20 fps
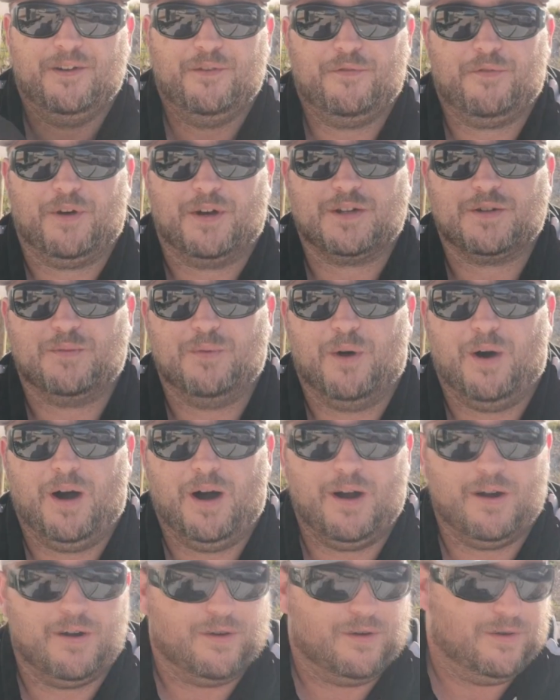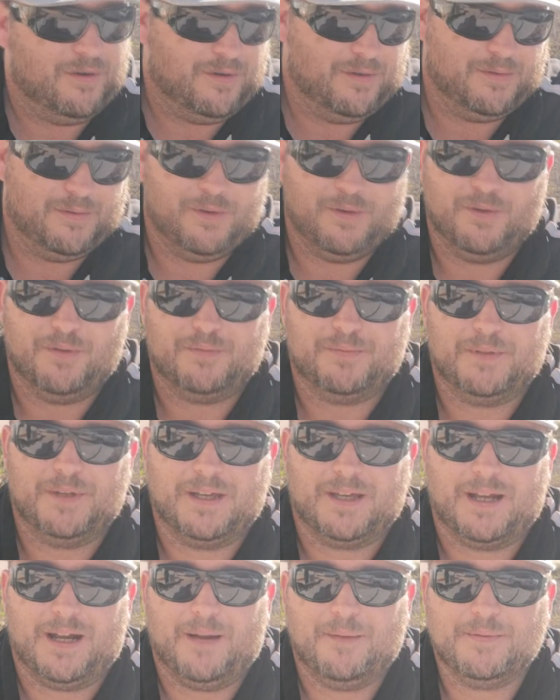fresh wire, or you
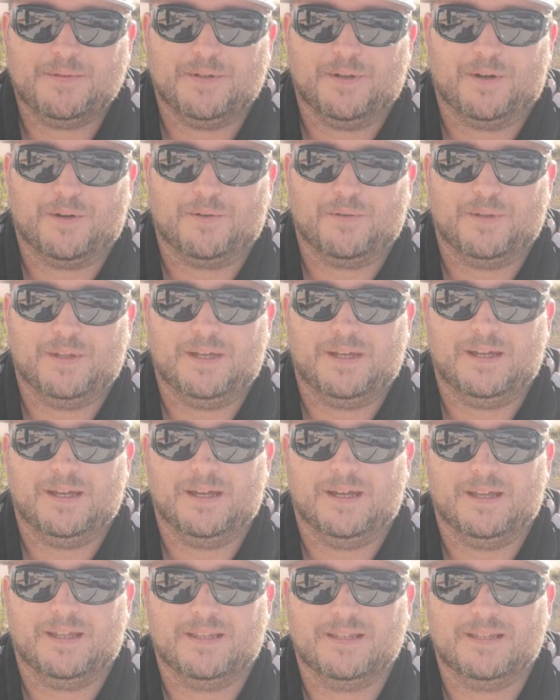can upcycle the